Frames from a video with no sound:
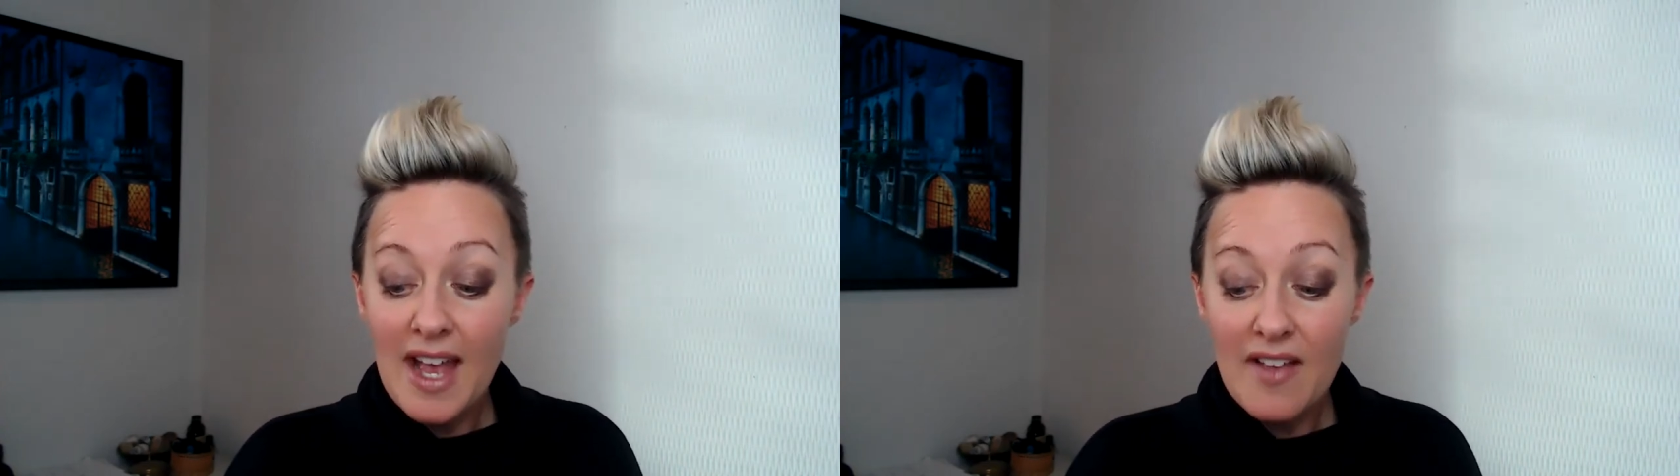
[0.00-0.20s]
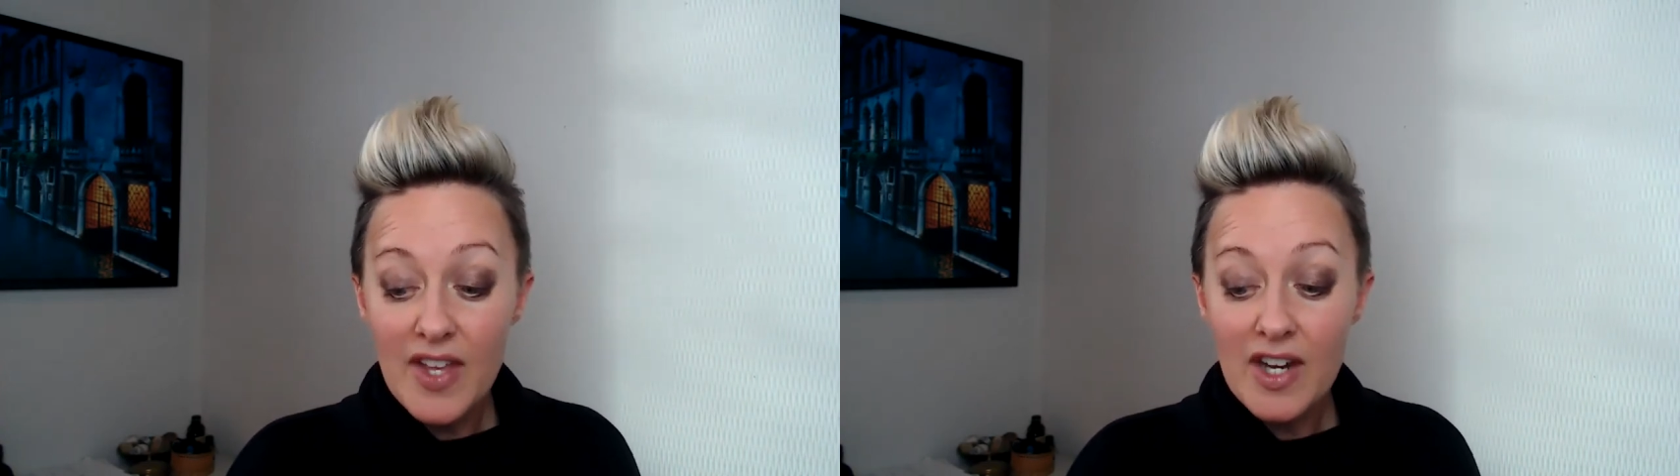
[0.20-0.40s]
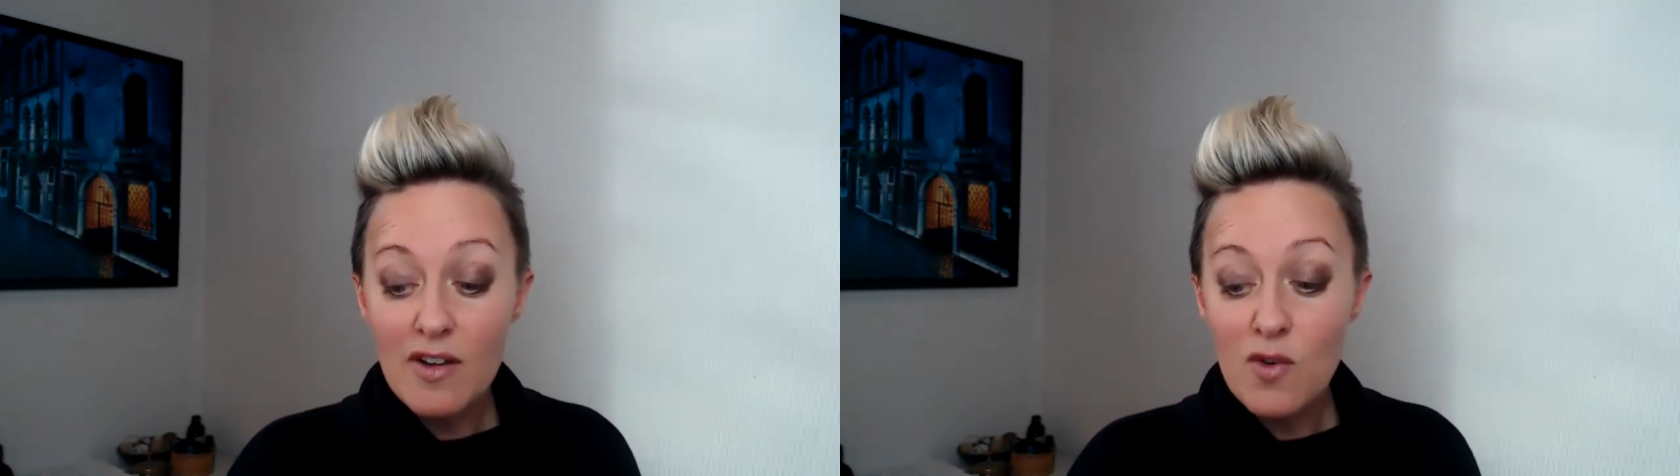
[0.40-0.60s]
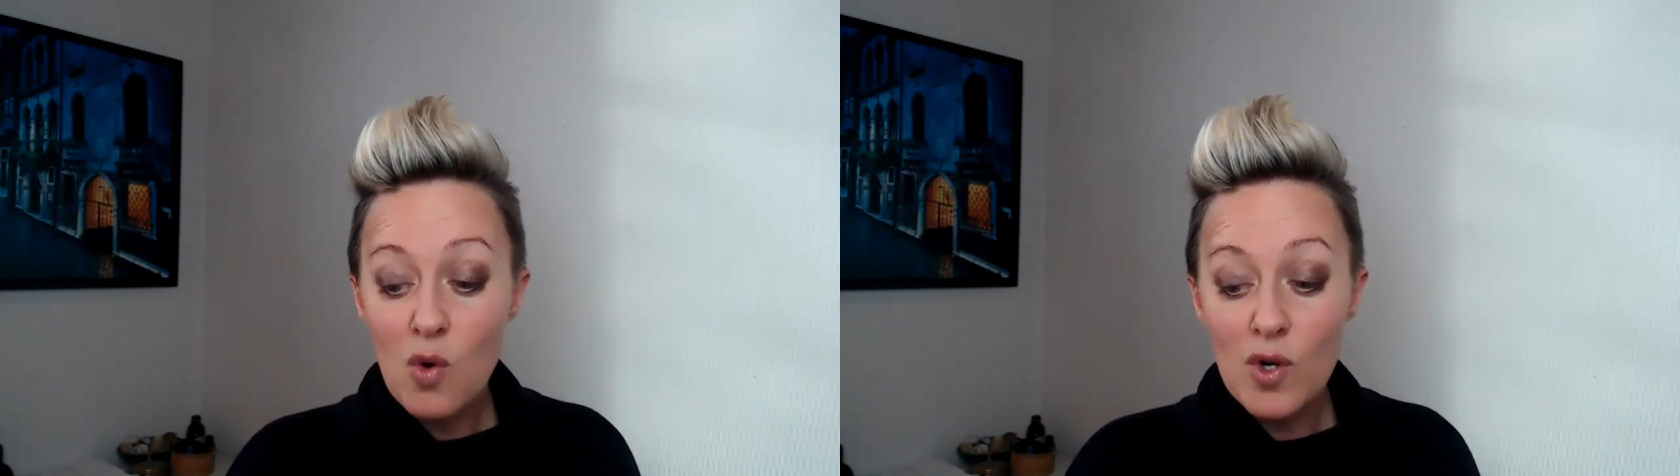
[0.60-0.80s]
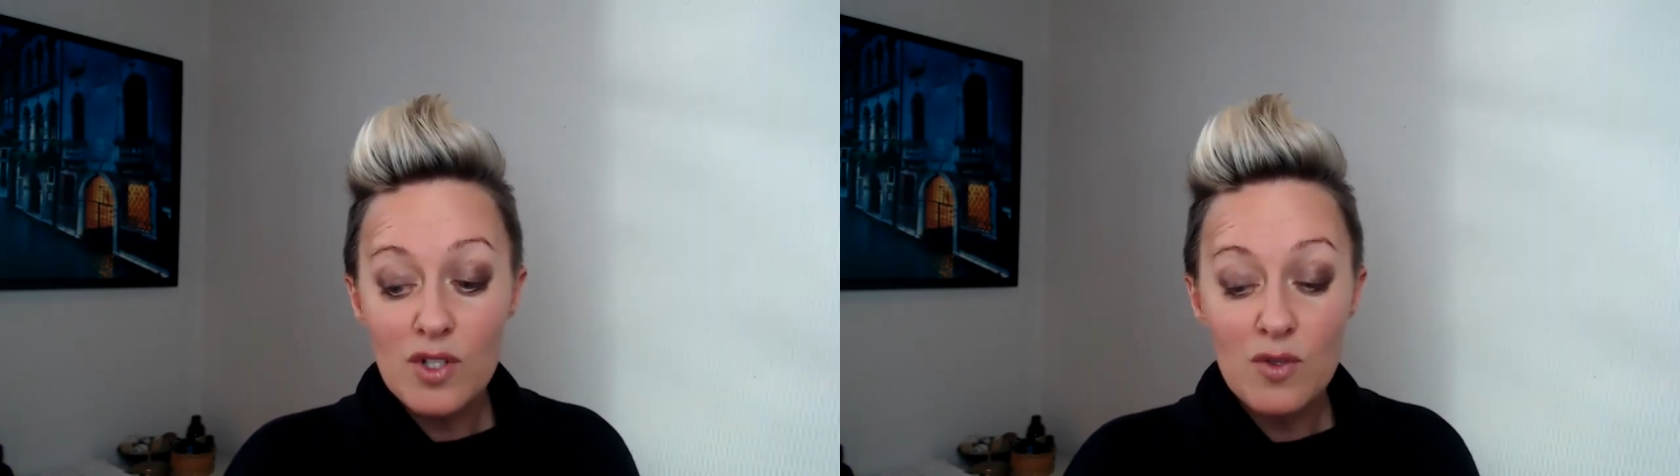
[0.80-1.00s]
and then of
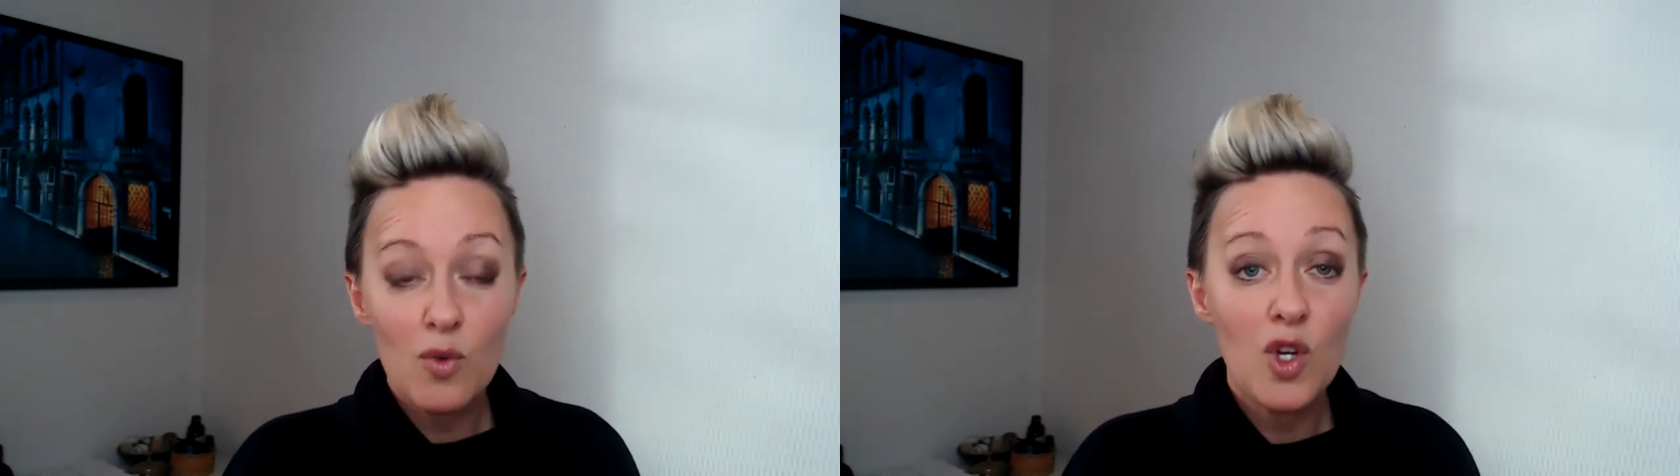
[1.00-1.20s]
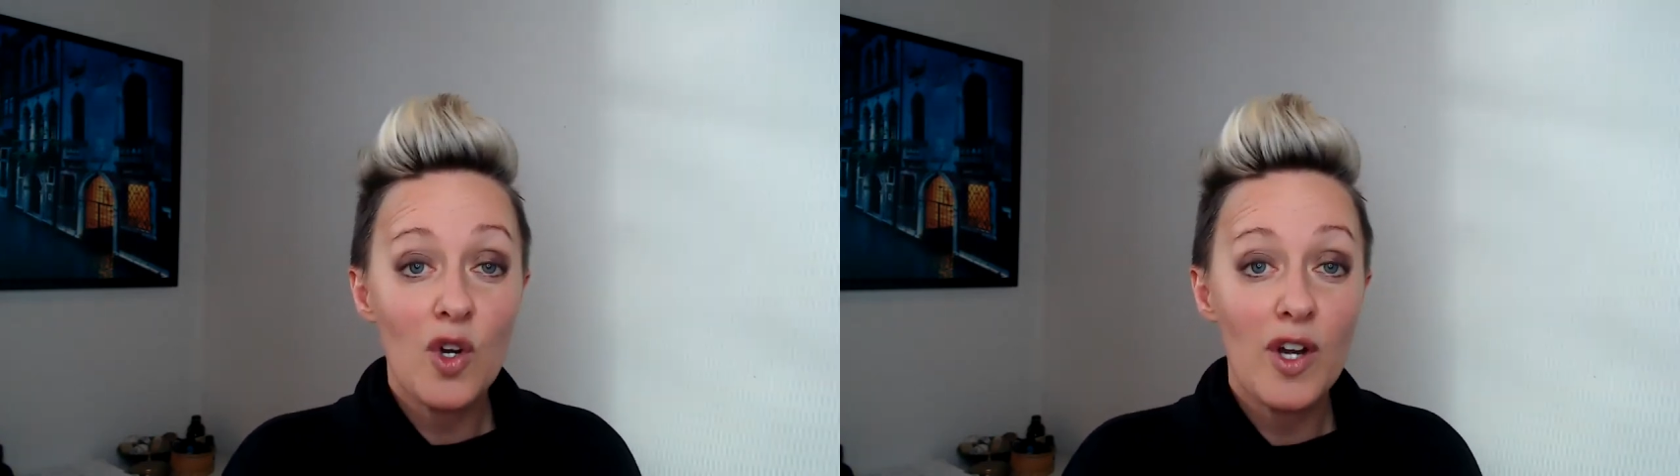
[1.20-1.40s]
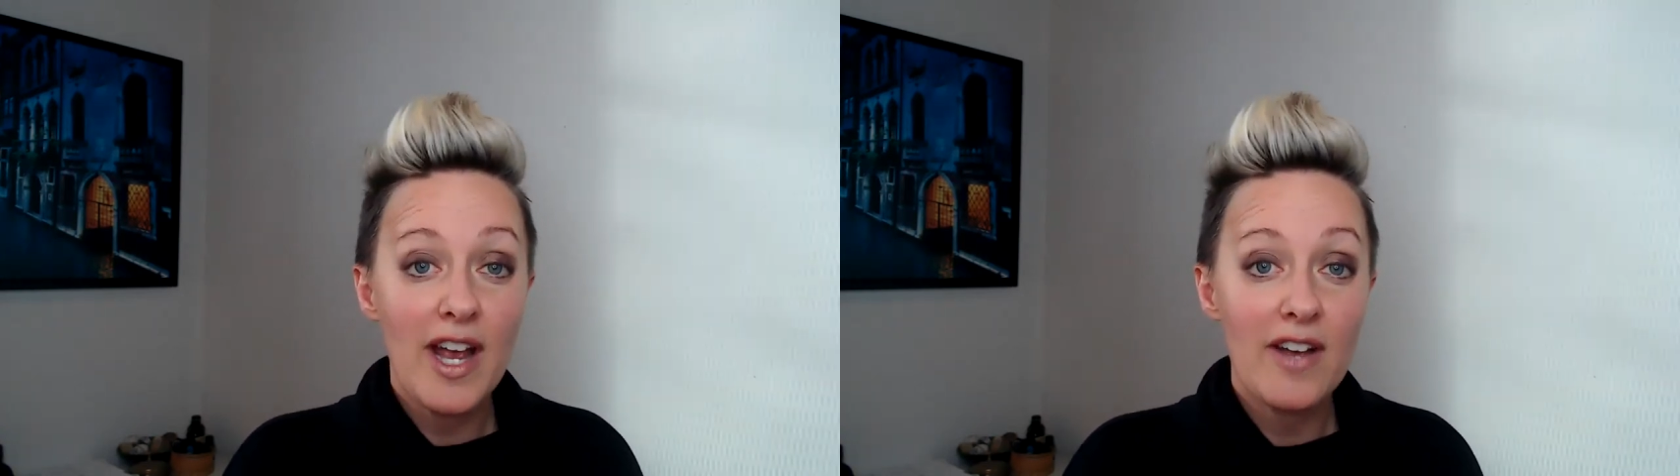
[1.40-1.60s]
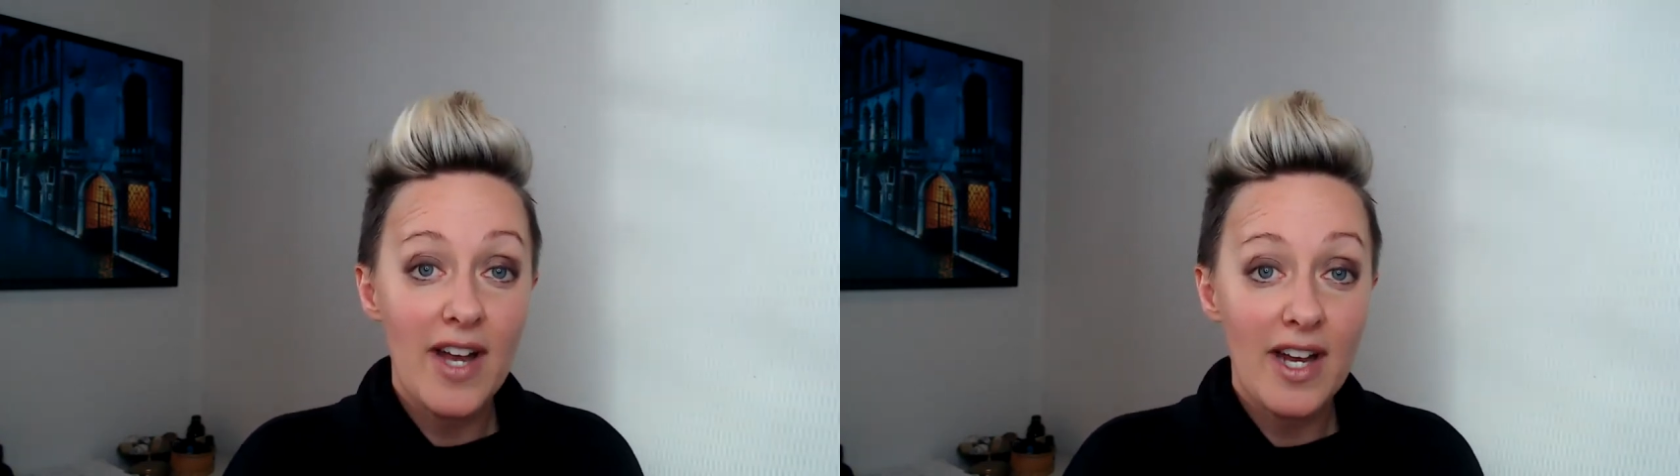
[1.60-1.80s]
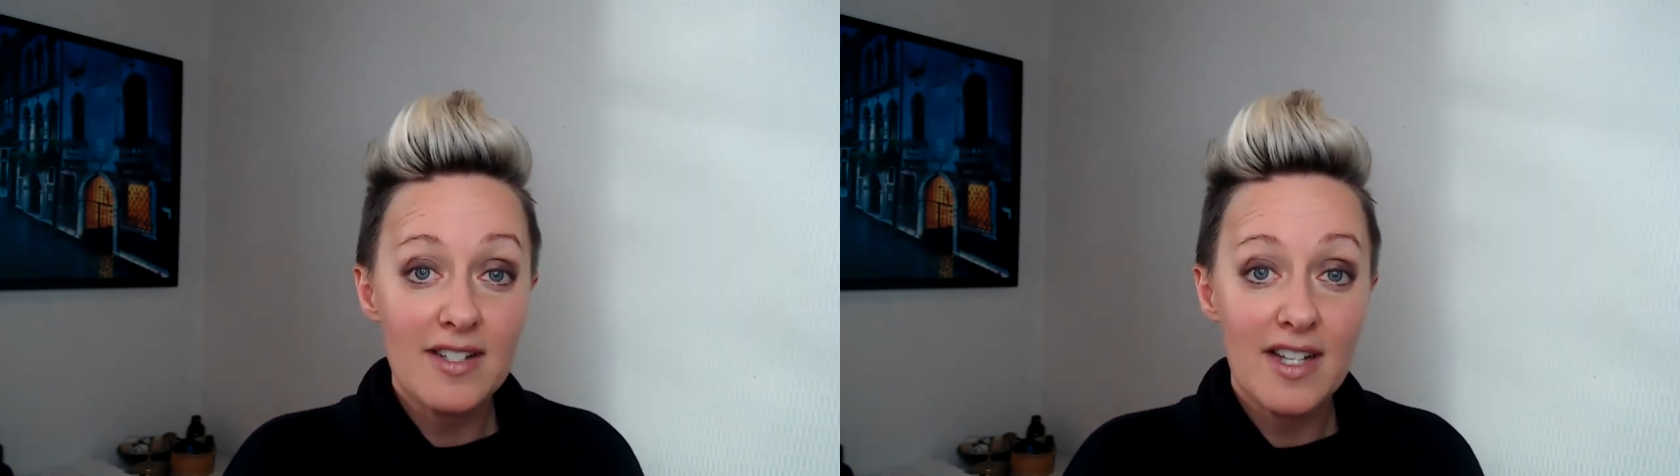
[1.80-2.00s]
course you're going to have
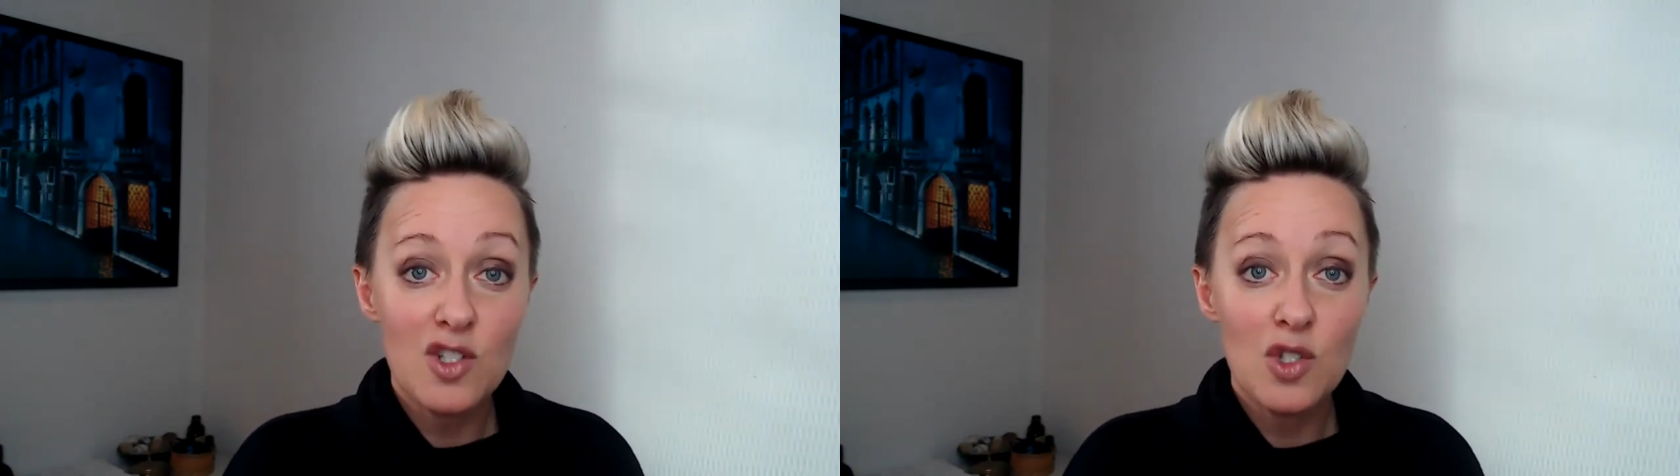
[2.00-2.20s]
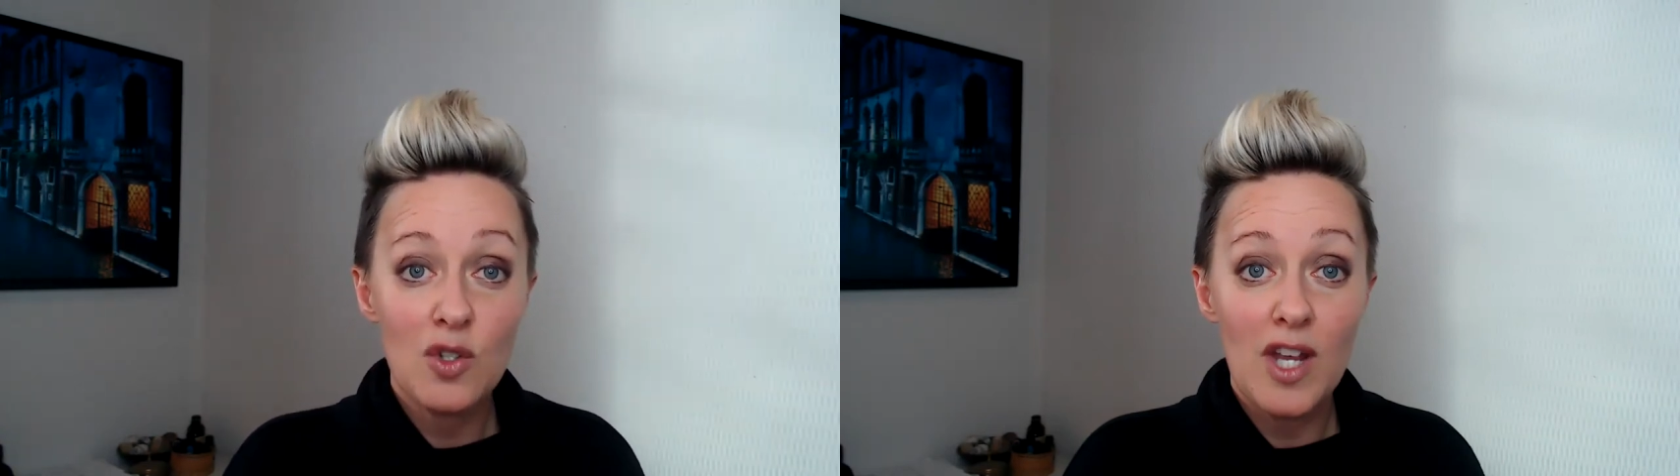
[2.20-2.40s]
access to